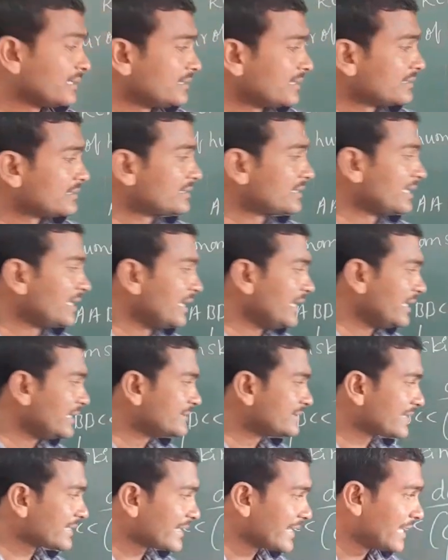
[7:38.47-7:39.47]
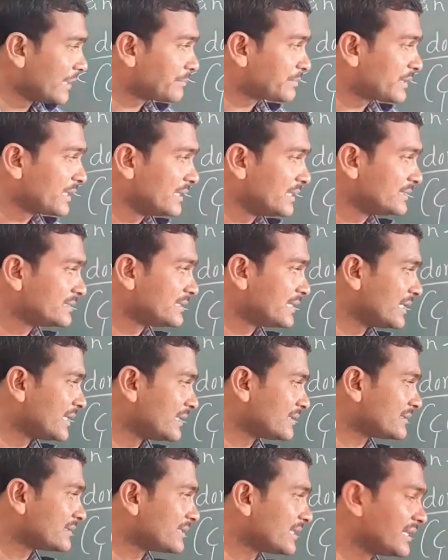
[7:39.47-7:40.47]
the 3 is the capital is
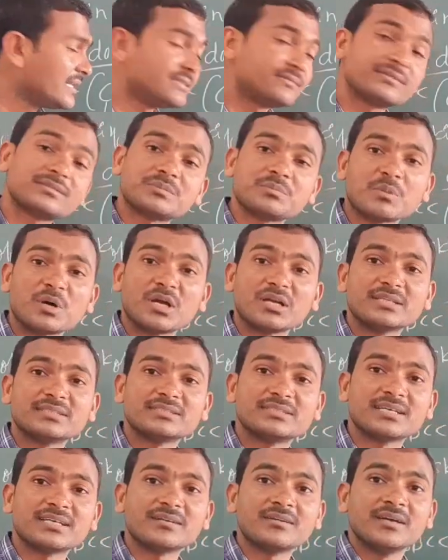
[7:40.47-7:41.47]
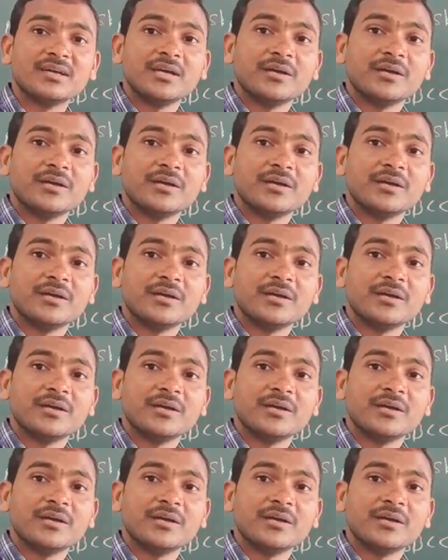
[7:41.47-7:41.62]
there, 3 is the small is there.